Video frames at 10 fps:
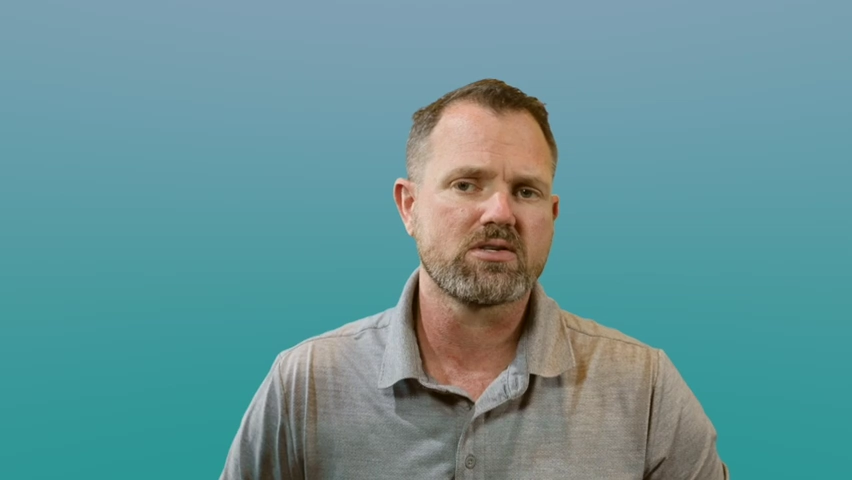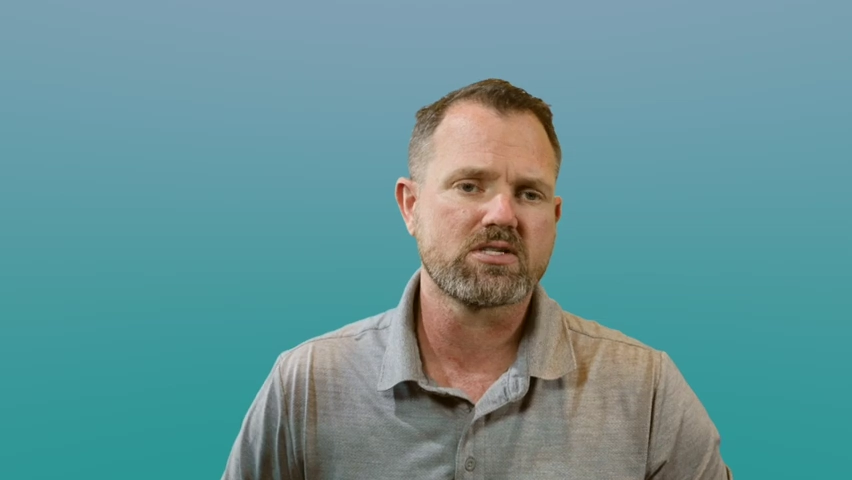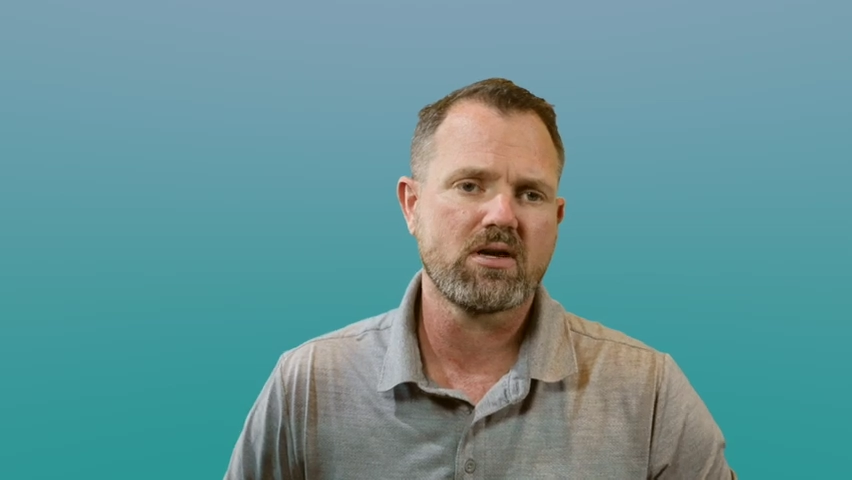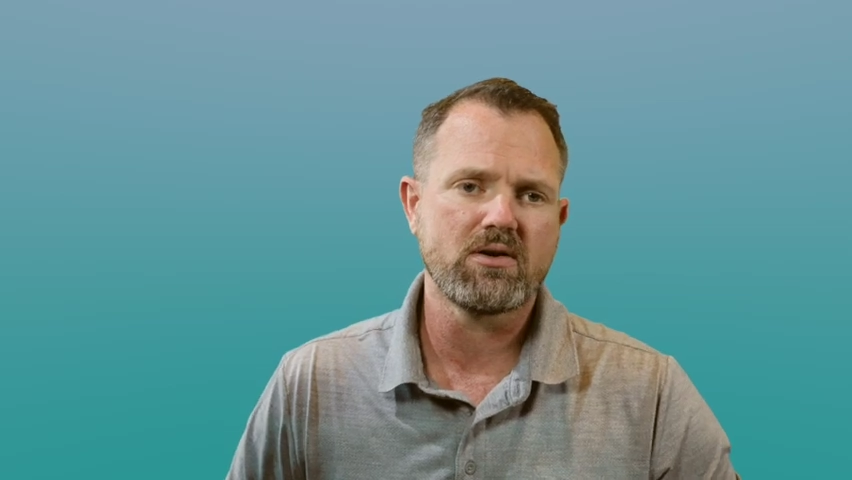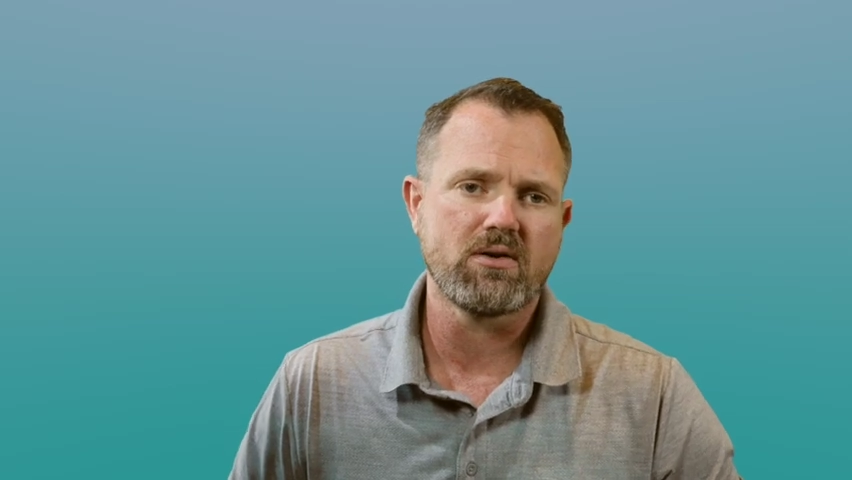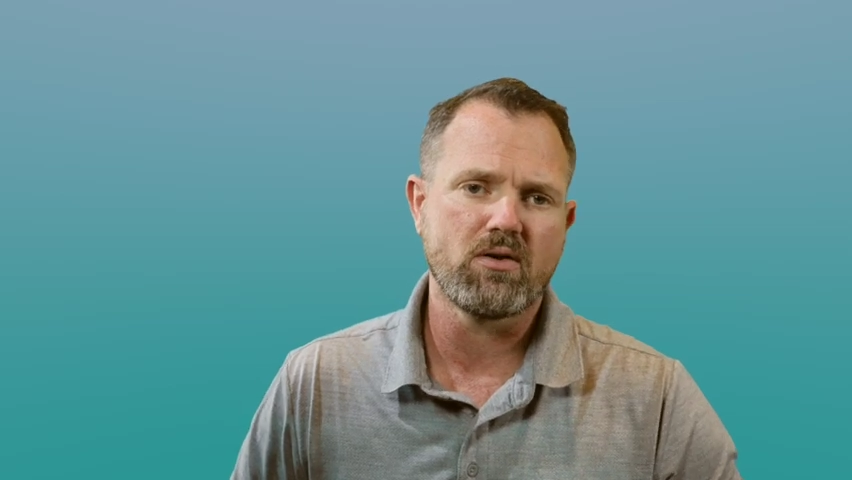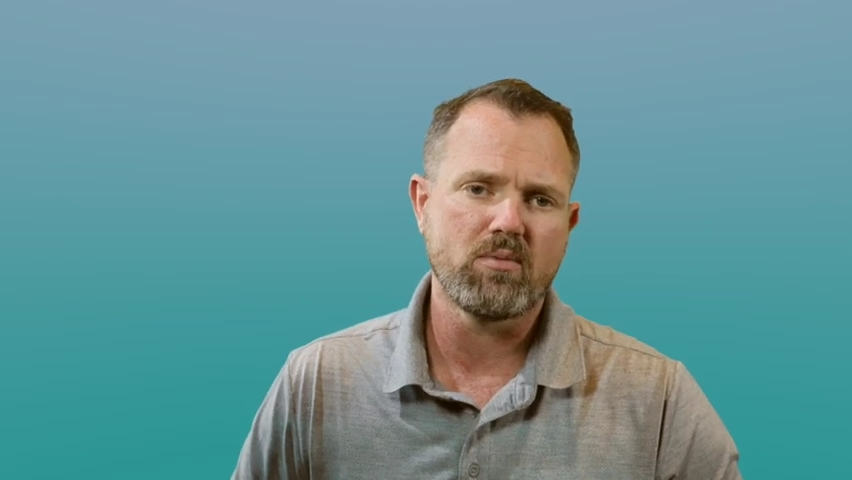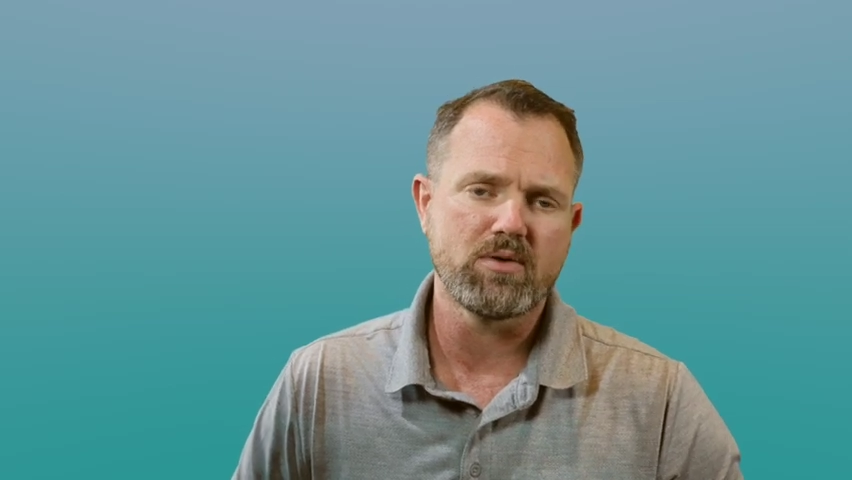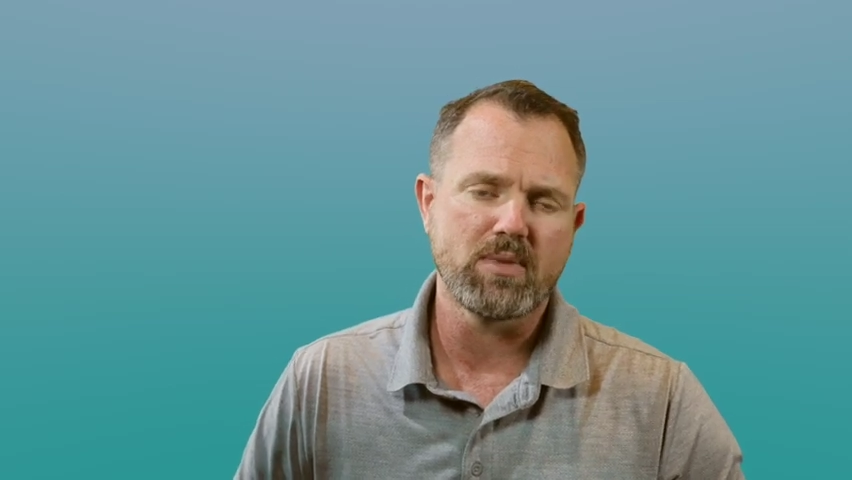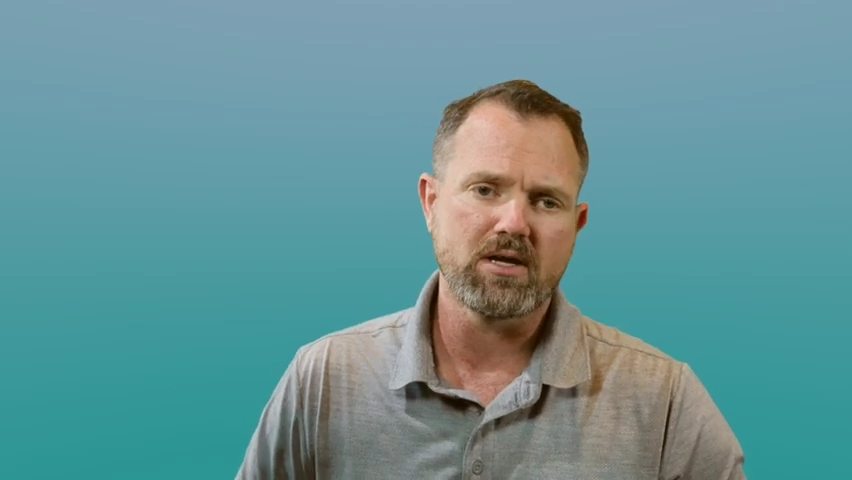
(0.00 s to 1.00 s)
to sell your
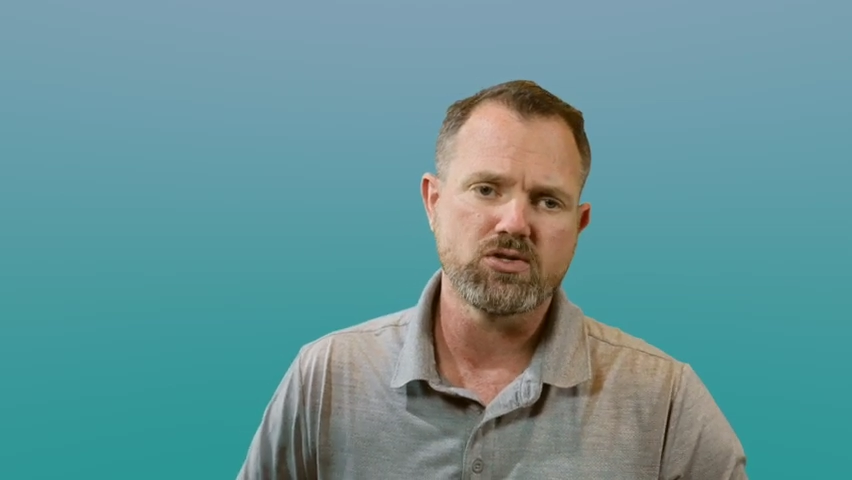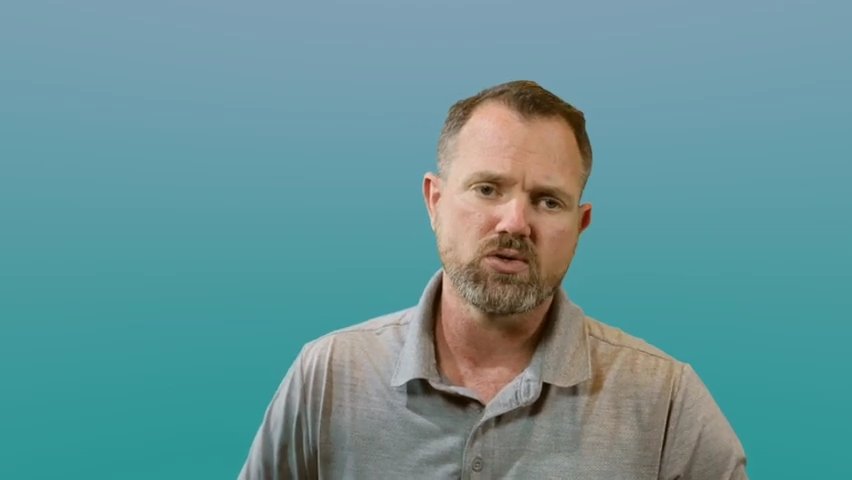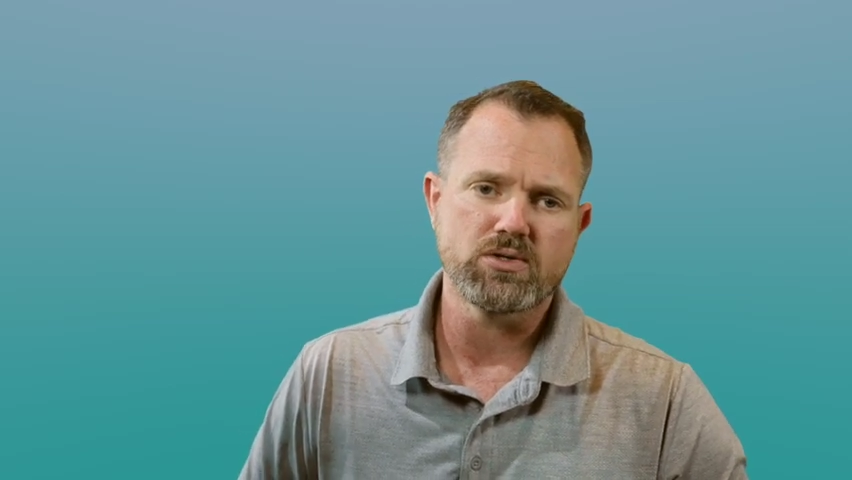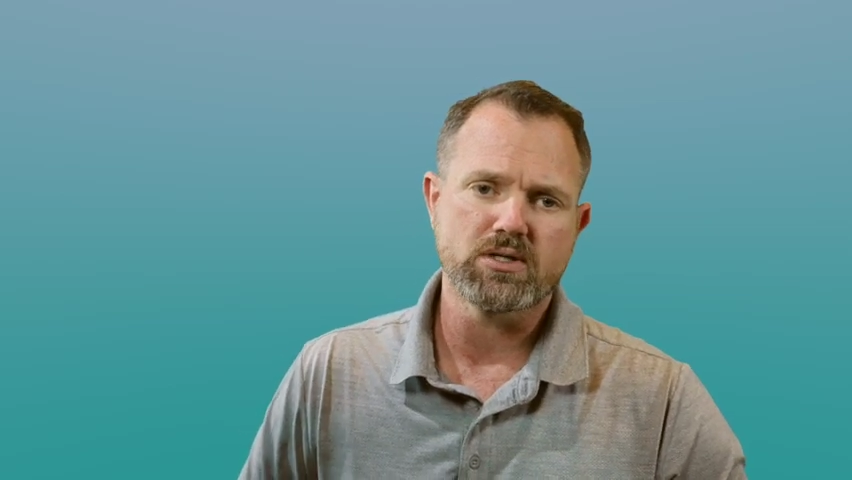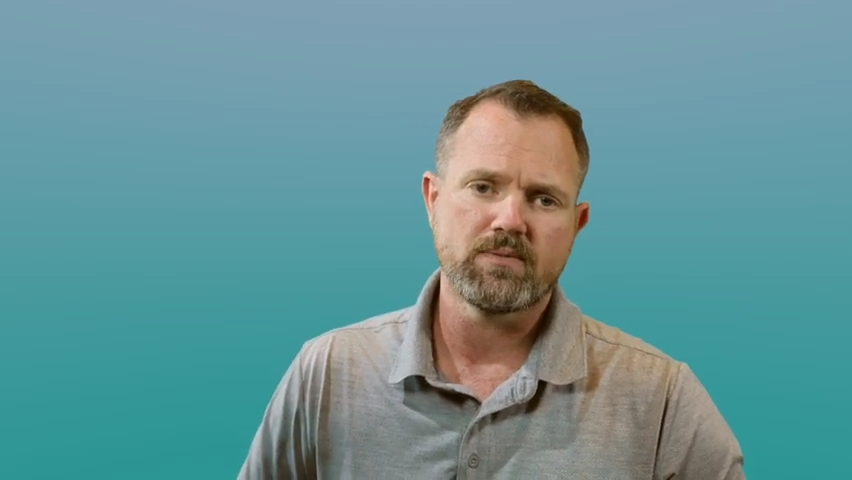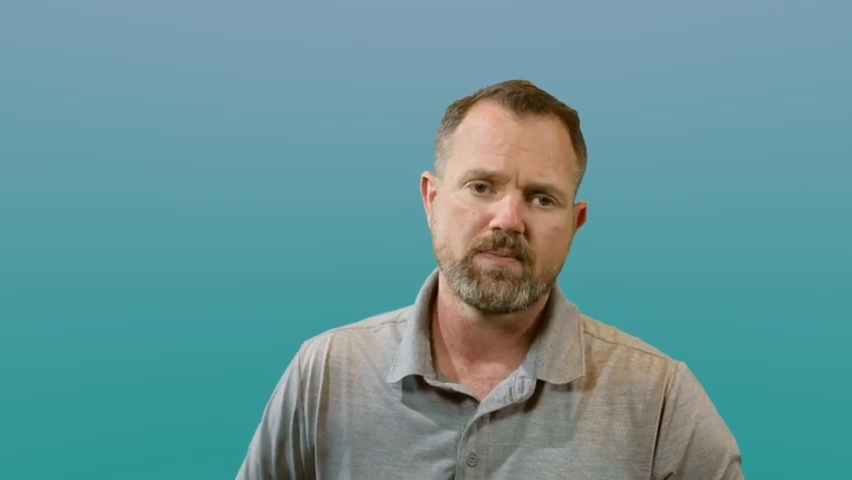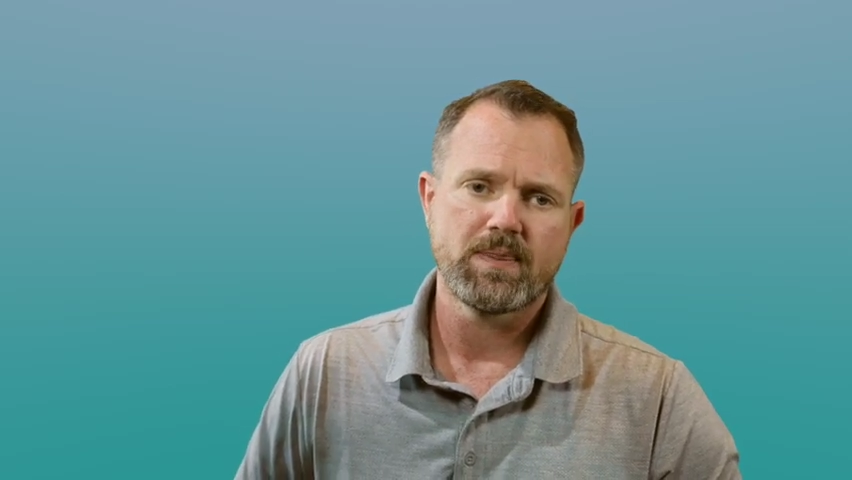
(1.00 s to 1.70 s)
home in Macon, Georgia.